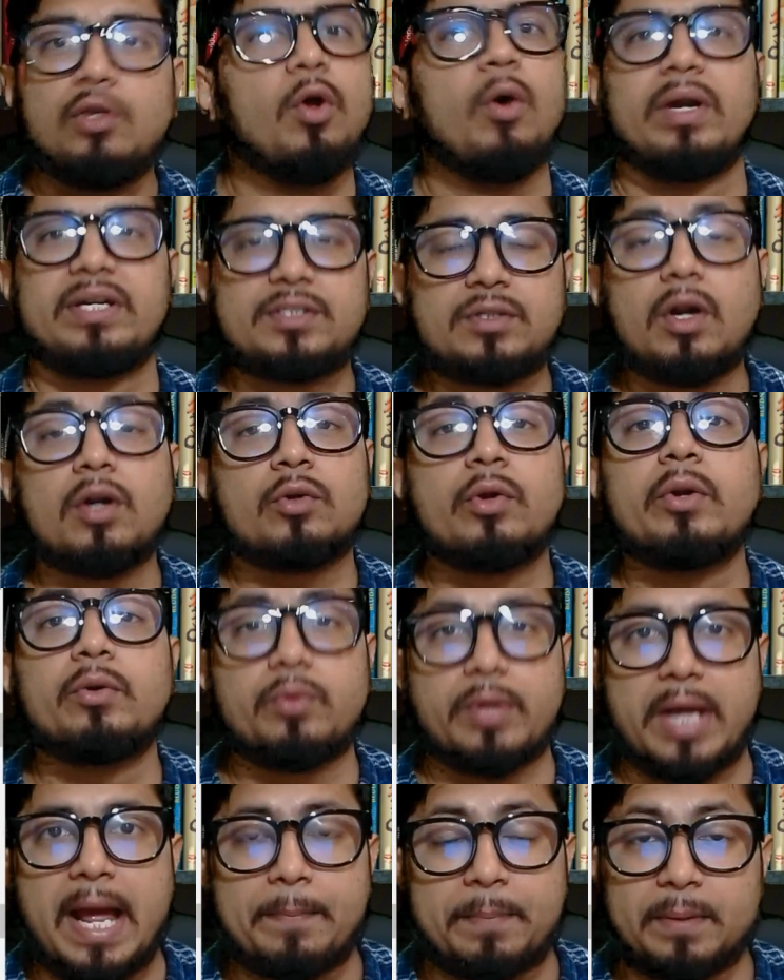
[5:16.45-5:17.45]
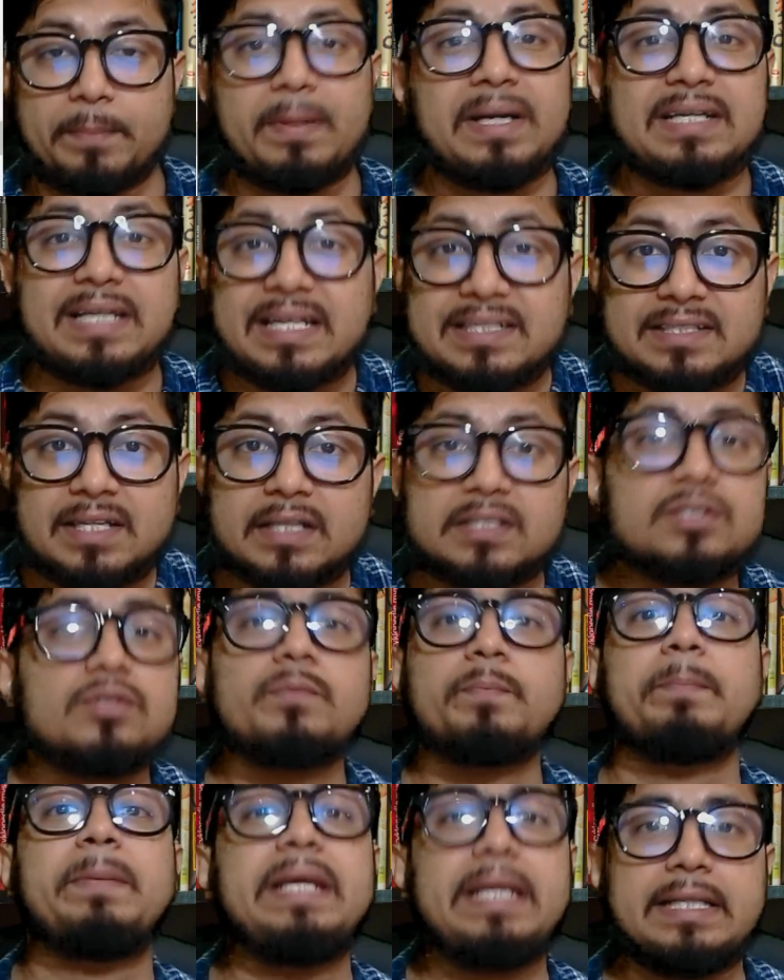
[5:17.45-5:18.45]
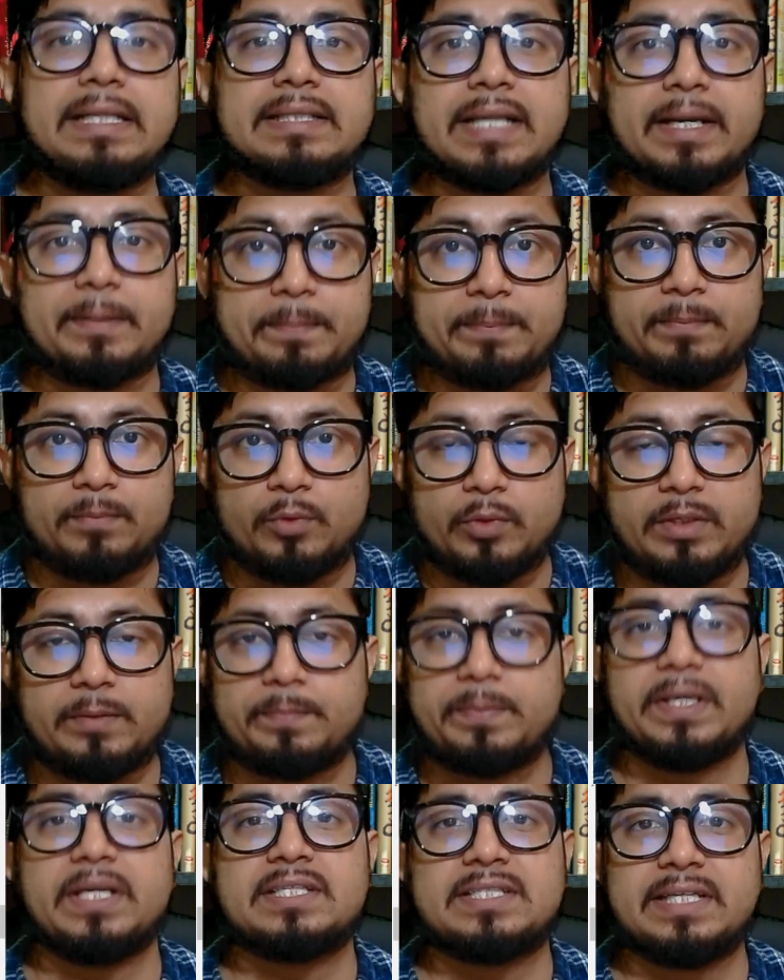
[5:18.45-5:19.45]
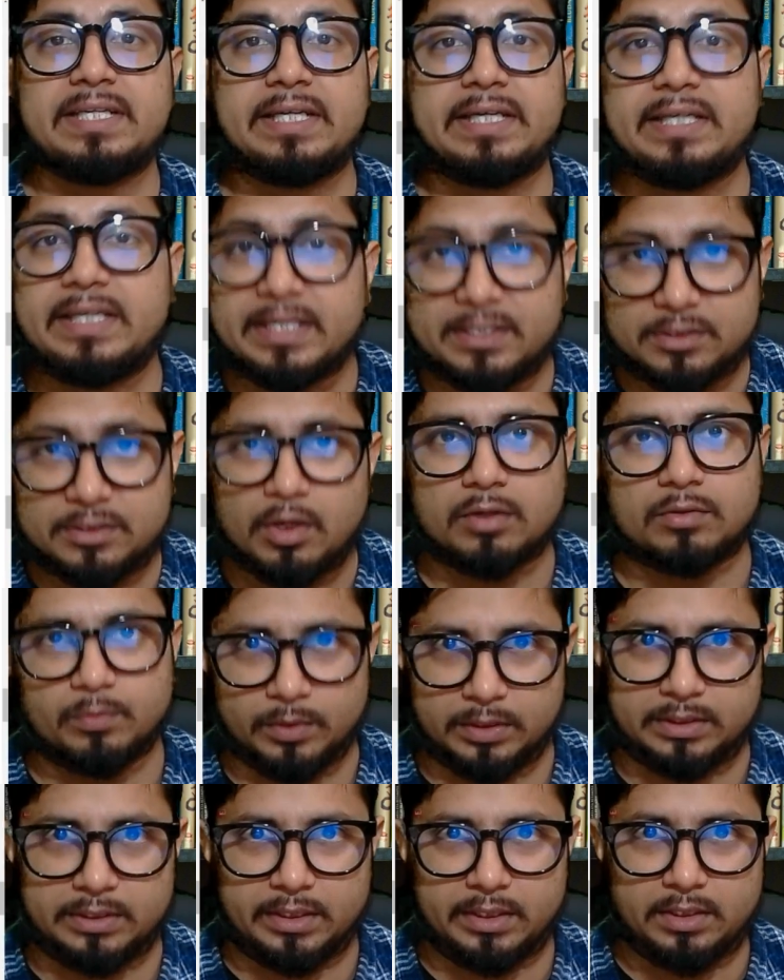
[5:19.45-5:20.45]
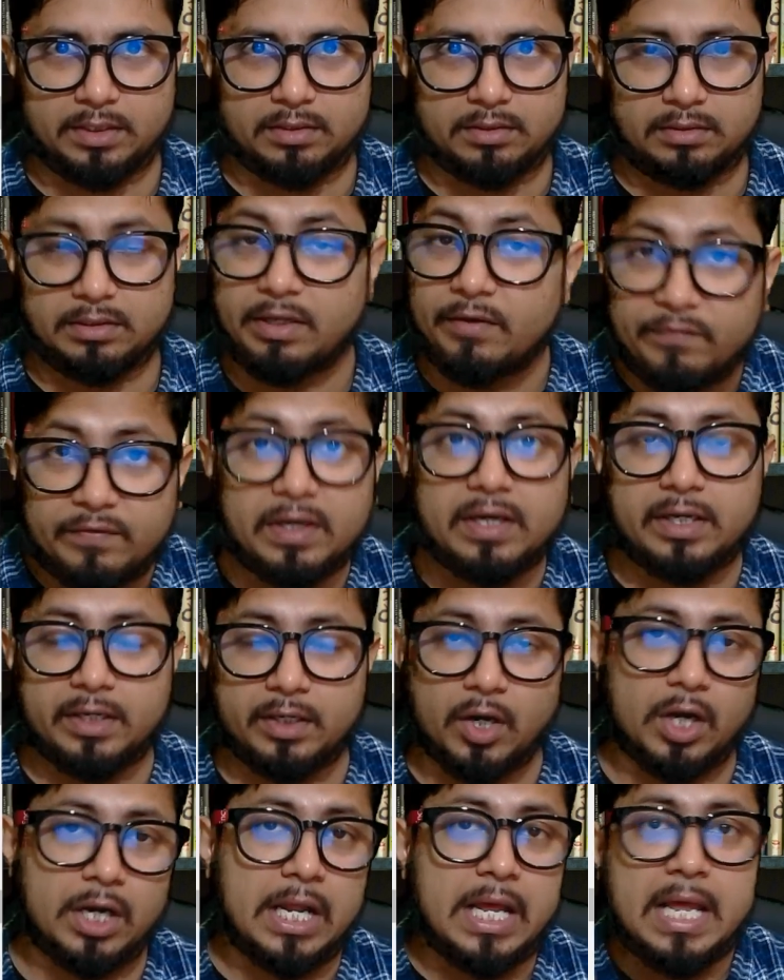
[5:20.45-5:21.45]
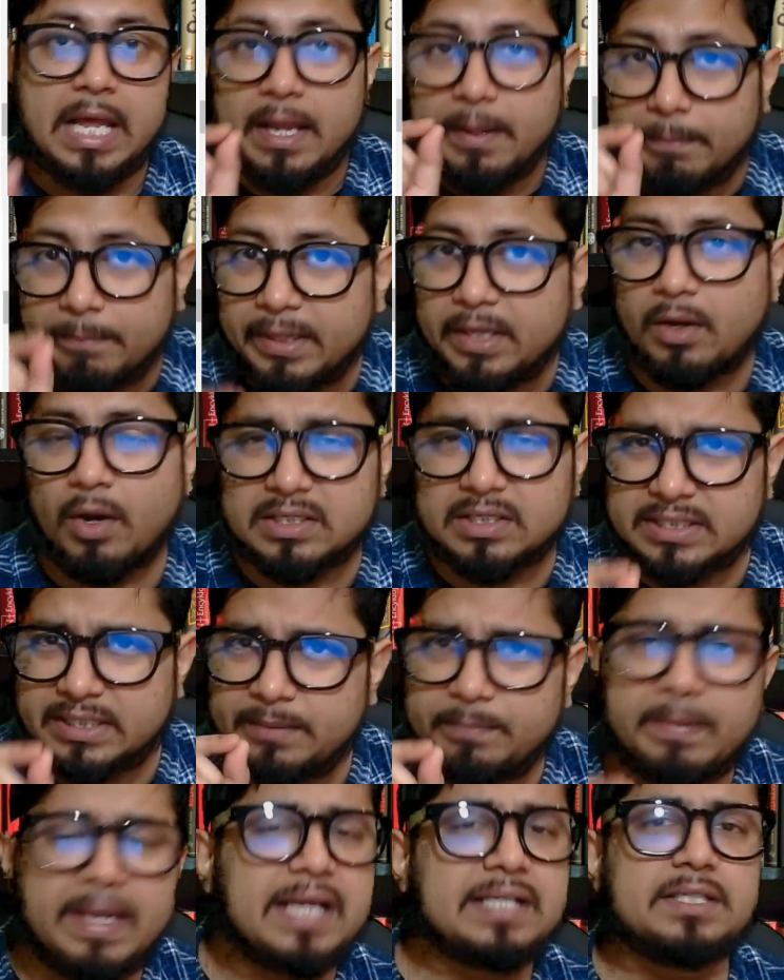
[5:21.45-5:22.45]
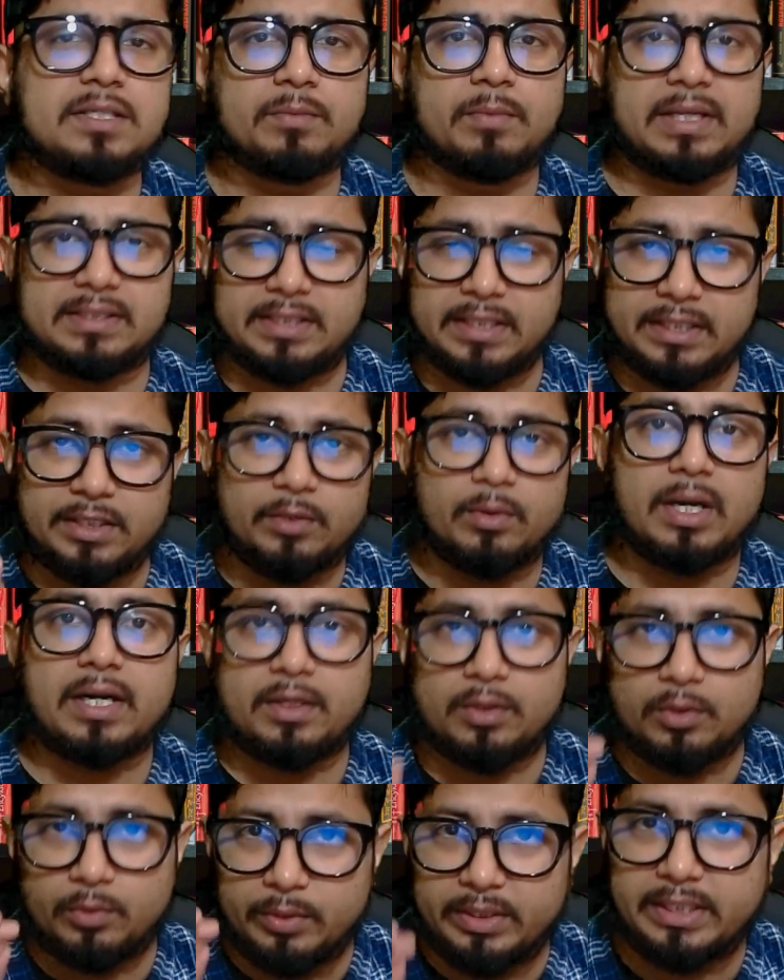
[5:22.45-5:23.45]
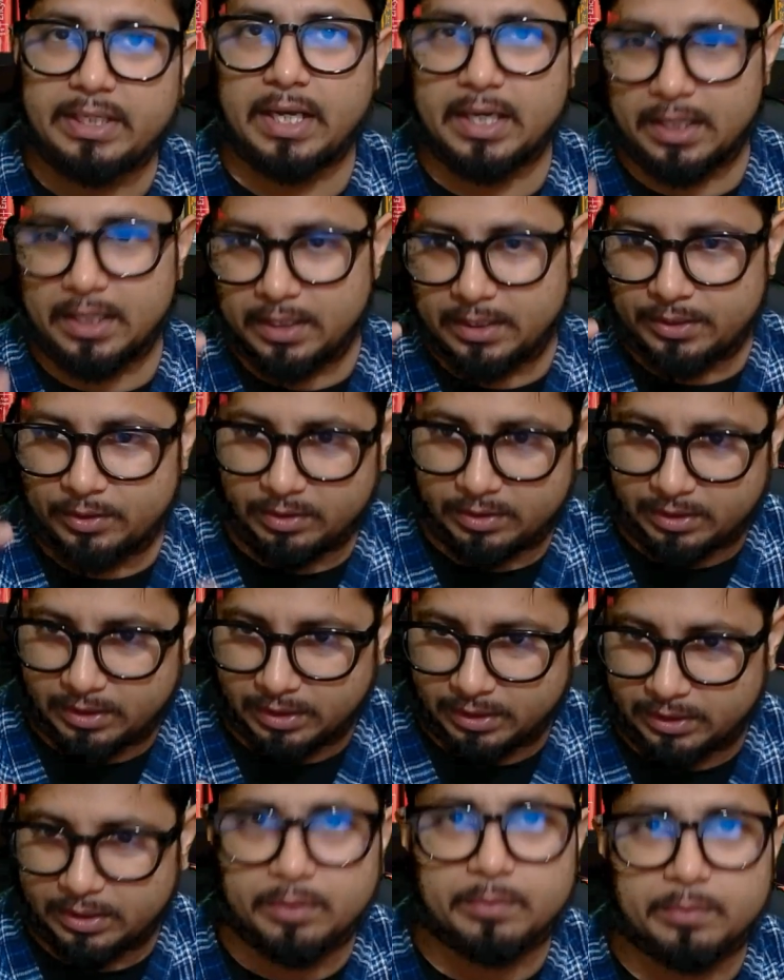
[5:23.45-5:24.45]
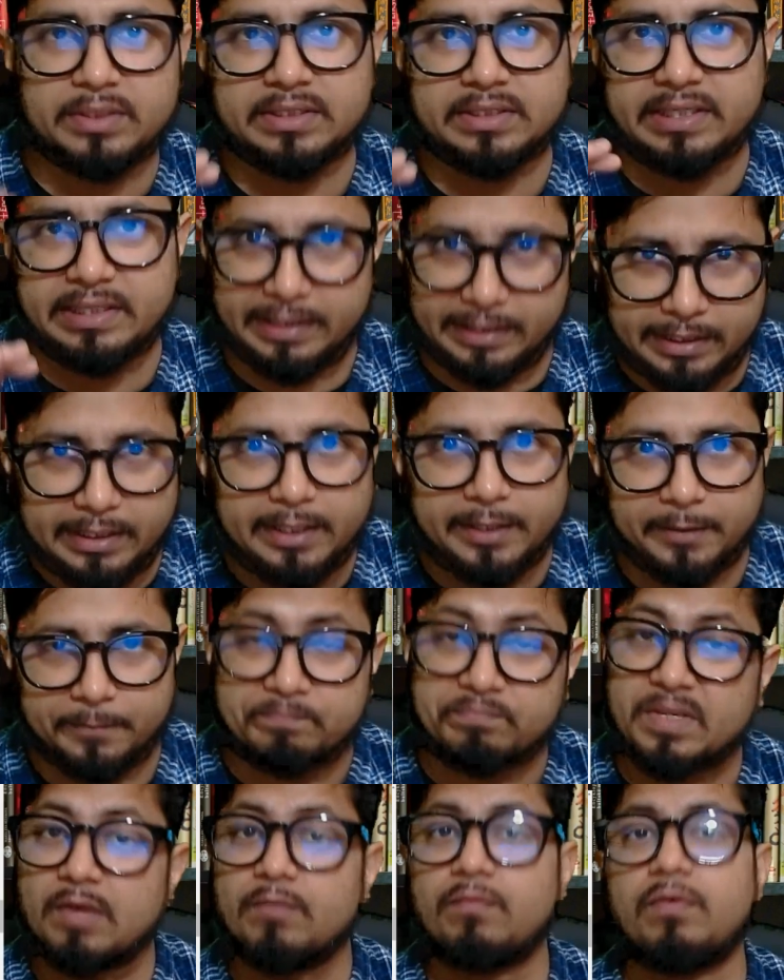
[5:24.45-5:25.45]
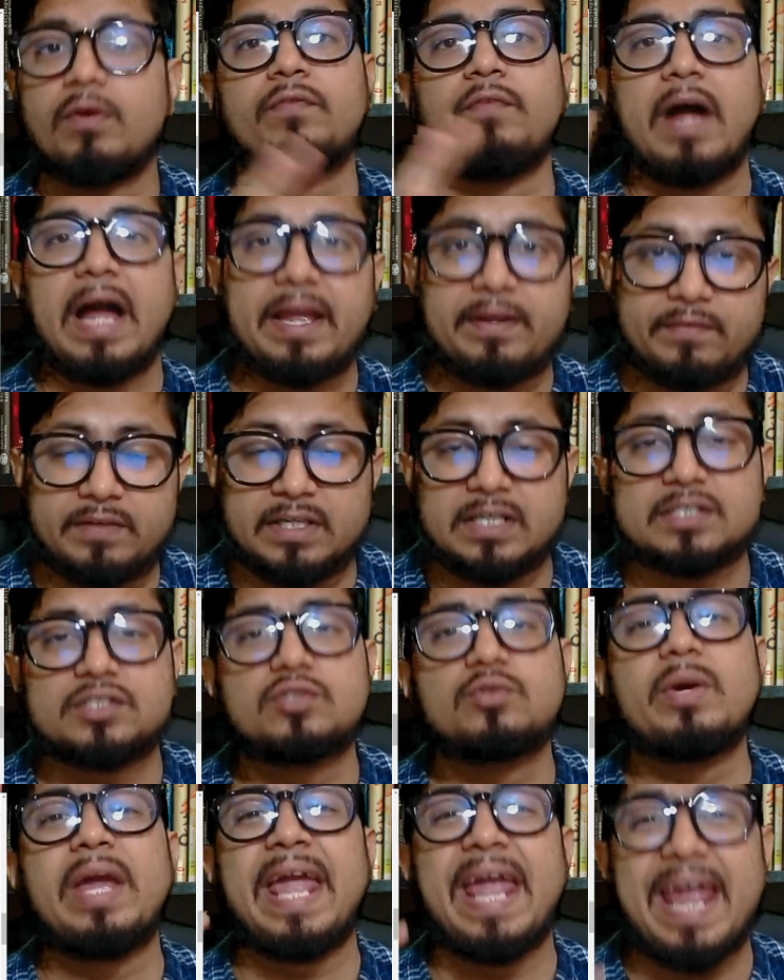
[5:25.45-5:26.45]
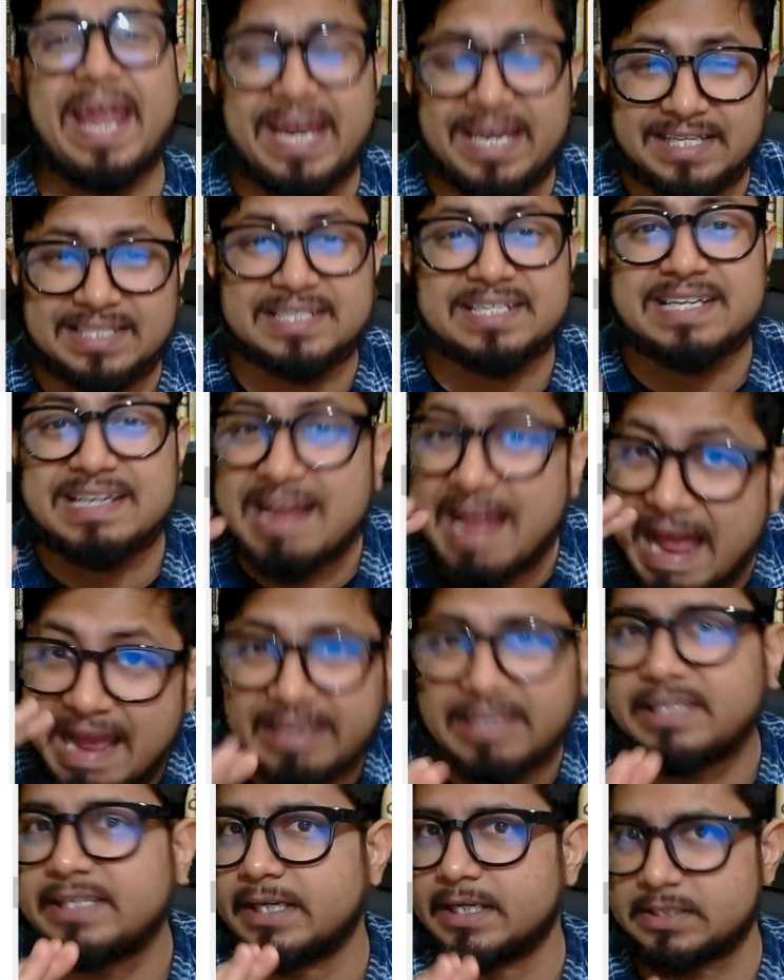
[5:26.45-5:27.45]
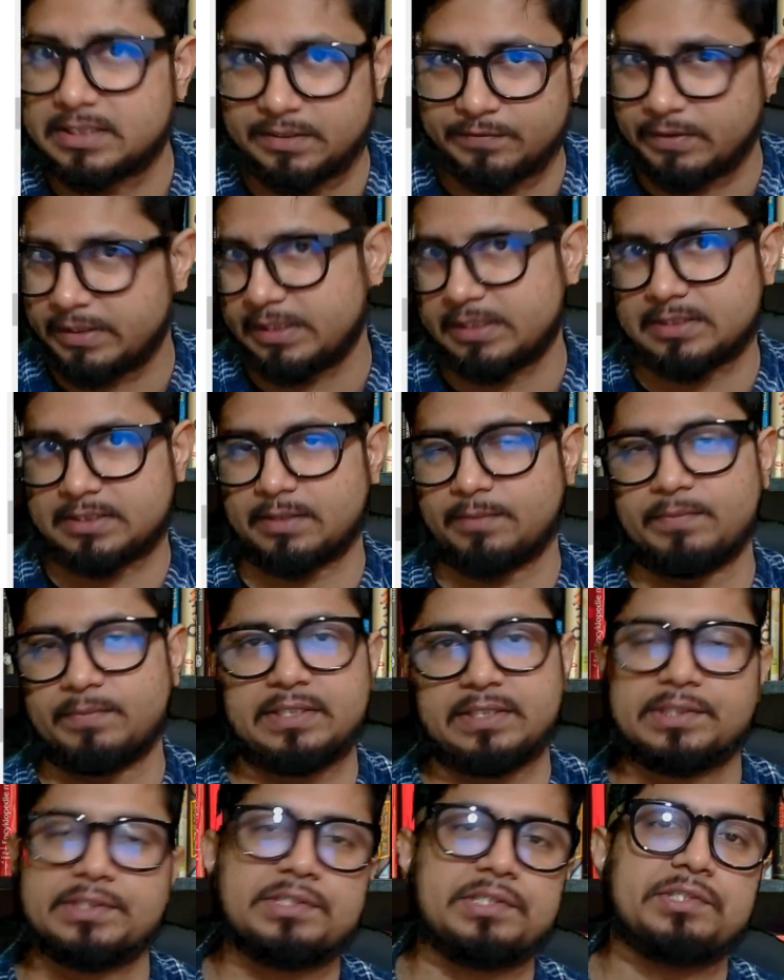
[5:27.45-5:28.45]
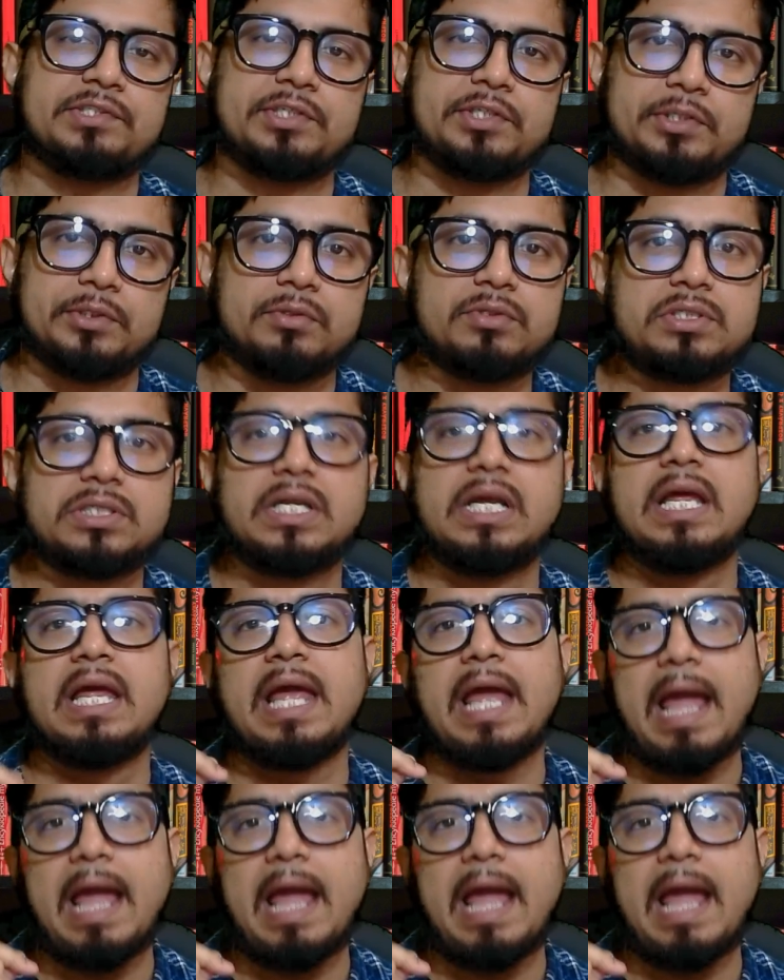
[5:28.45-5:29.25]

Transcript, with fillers: no it's not going to happen but that doesn't mean that doing phd in india is not worth it definitely not because imagine one thing you are doing uh, you're continuing with a degree for 5 years to 8 9 years even in some research institutes